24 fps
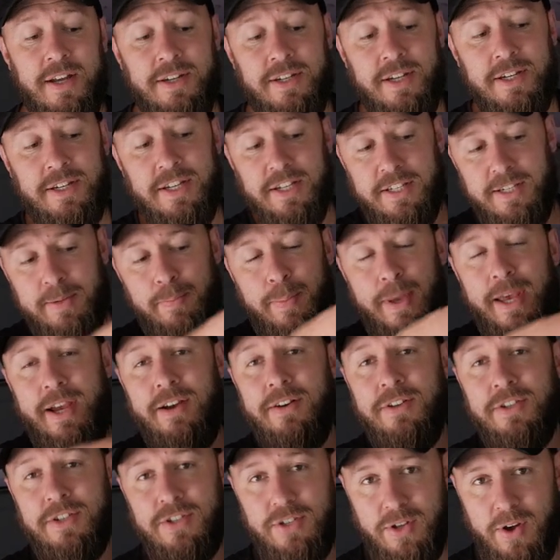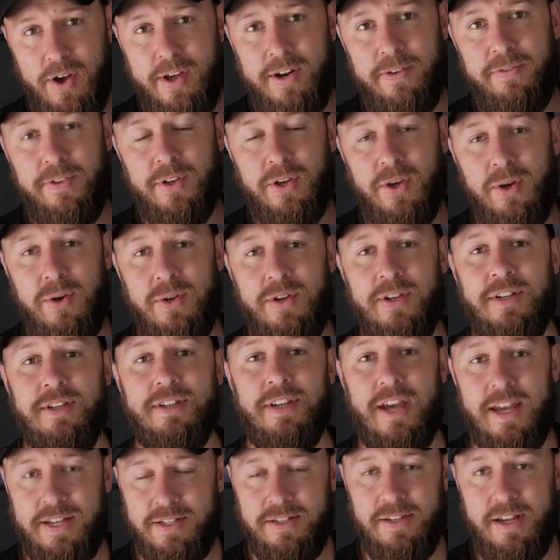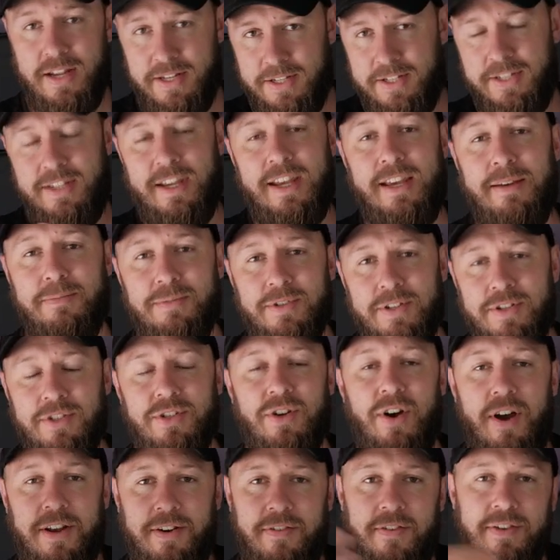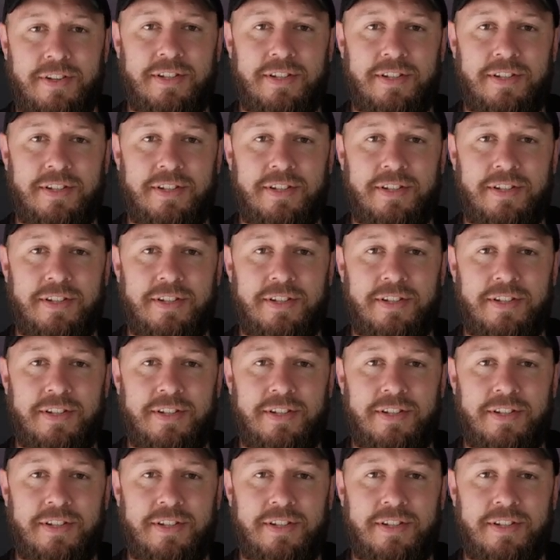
to disappear inside of the curtains as seams inside, for